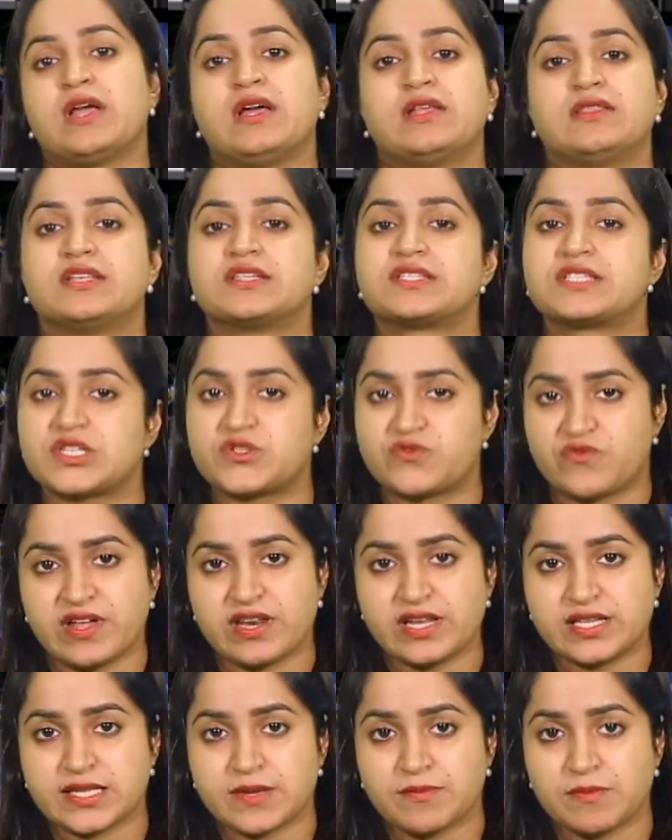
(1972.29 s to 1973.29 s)
This is
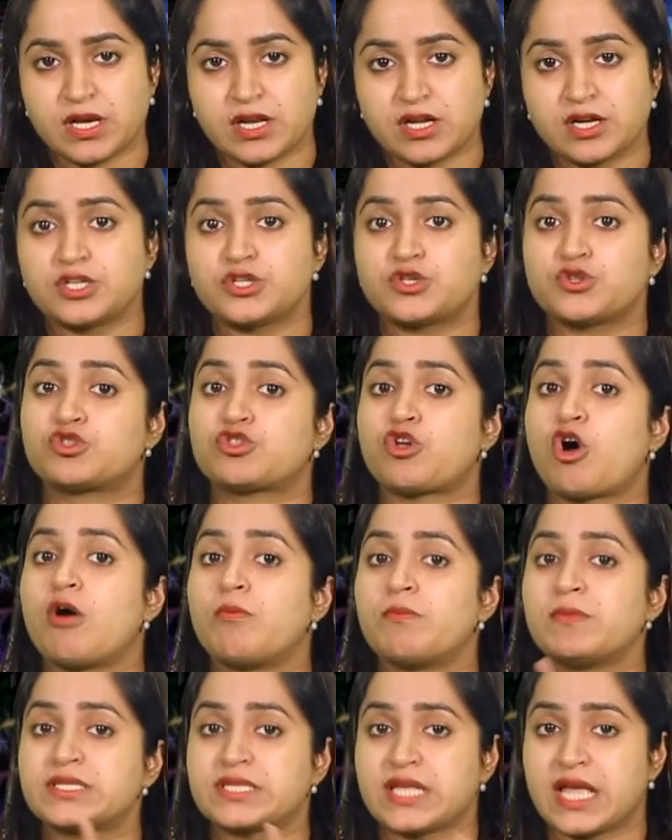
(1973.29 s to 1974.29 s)
very similar to
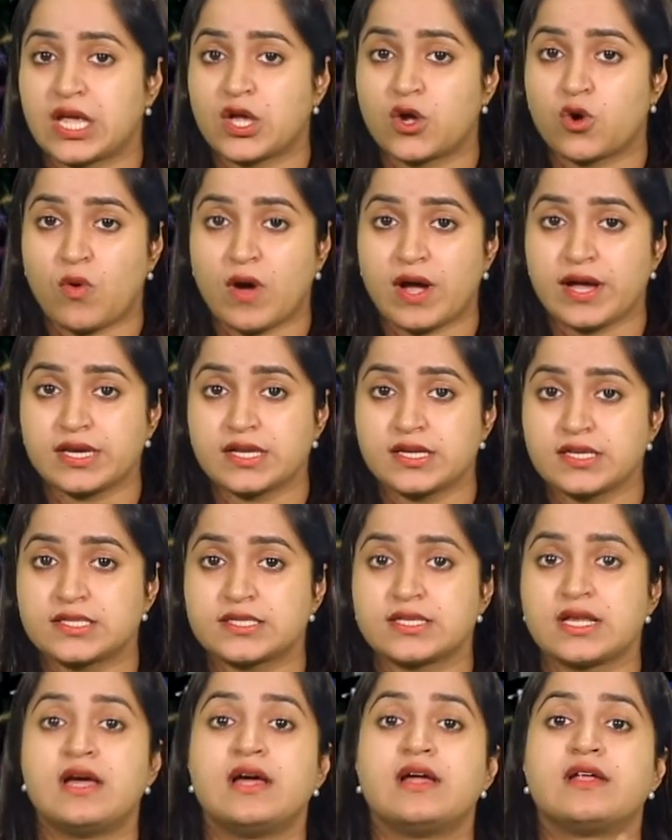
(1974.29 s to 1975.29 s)
Thomas Aquinas'
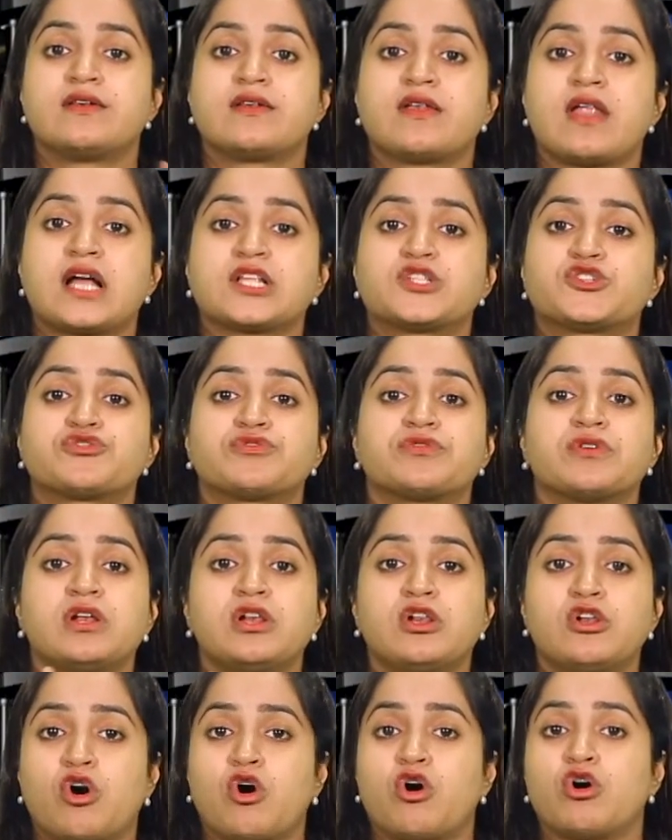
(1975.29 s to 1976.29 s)
natural
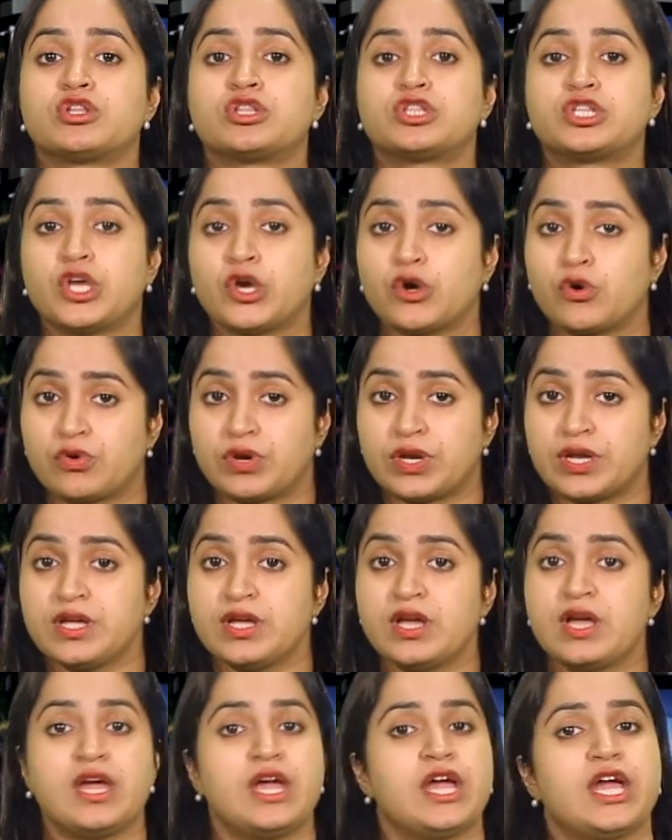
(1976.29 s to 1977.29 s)
law theory,
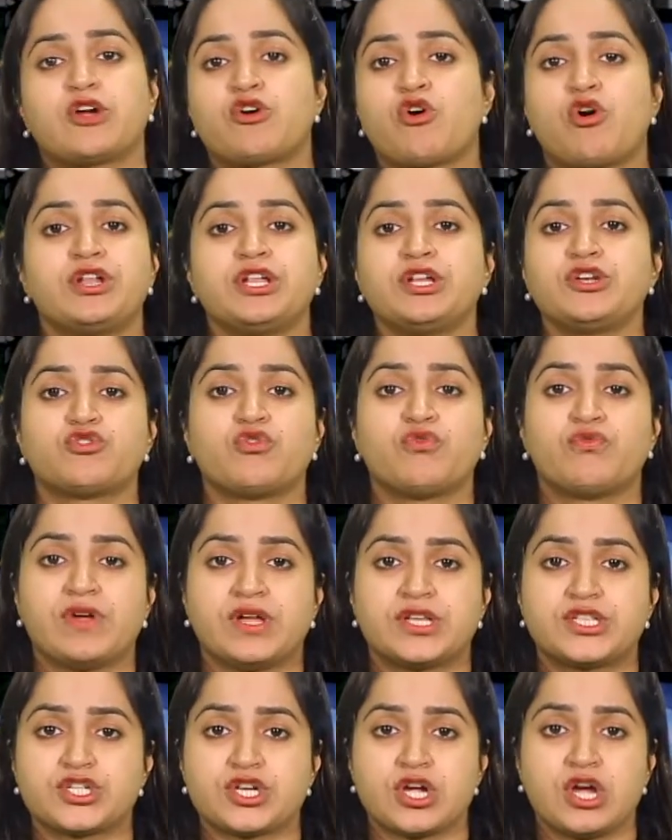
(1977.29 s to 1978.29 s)
according to
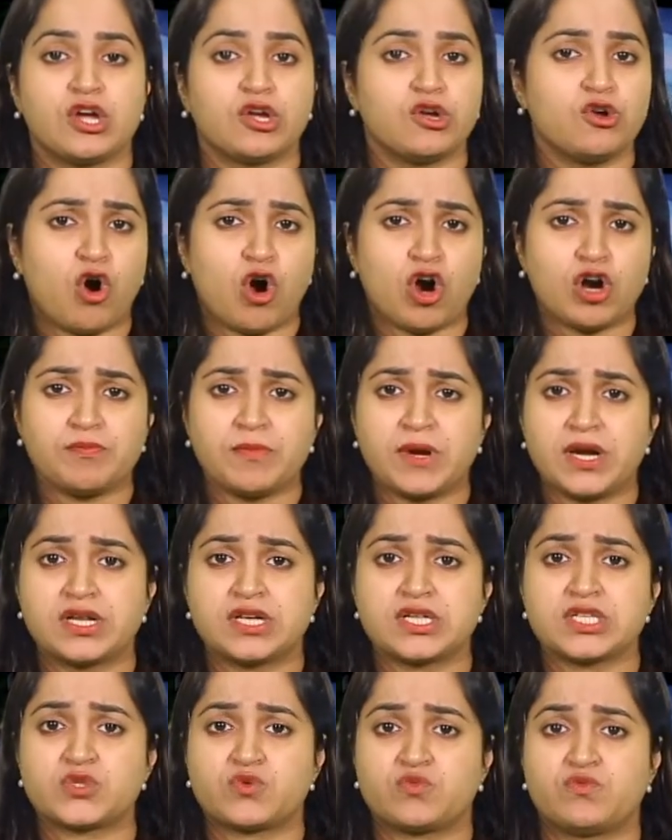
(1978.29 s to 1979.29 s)
which God made
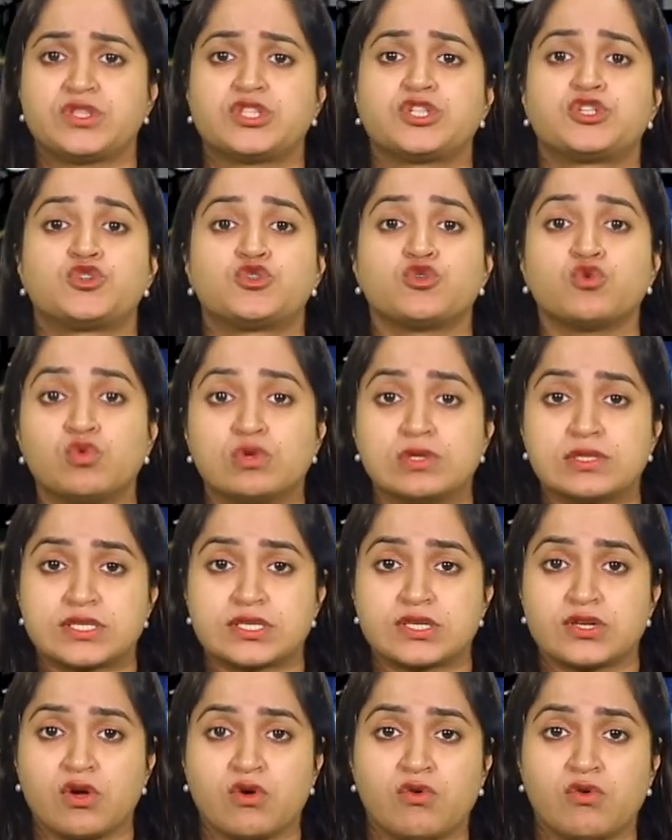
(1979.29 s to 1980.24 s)
us with tools.